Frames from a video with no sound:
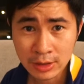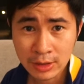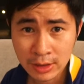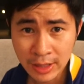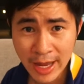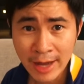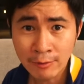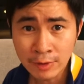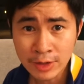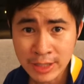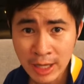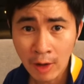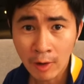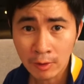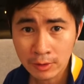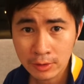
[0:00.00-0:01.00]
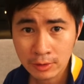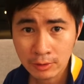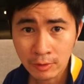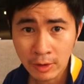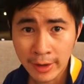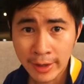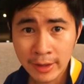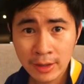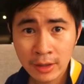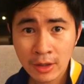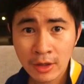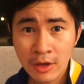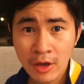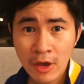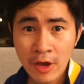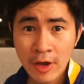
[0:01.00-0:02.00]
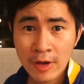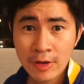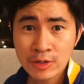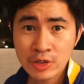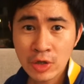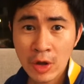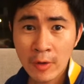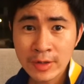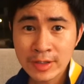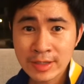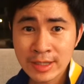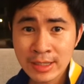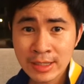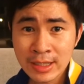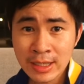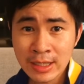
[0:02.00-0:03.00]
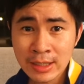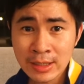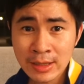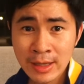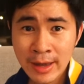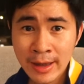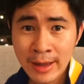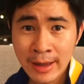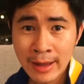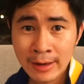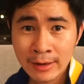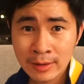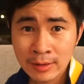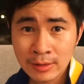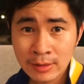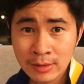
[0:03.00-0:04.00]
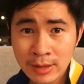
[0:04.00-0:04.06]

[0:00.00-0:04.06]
the end result, right? So I was thinking that,